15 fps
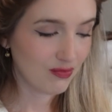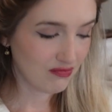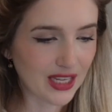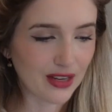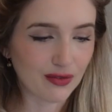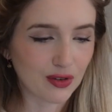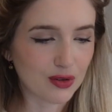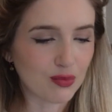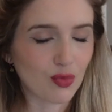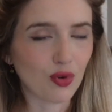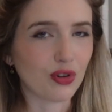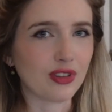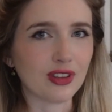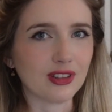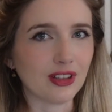Even
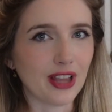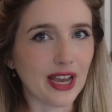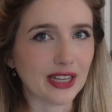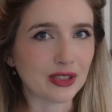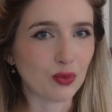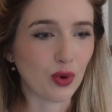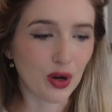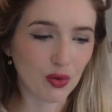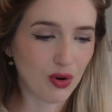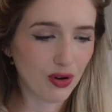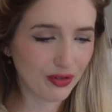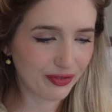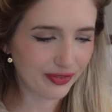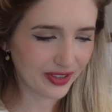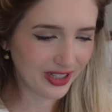more than The Last
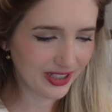Werewolf.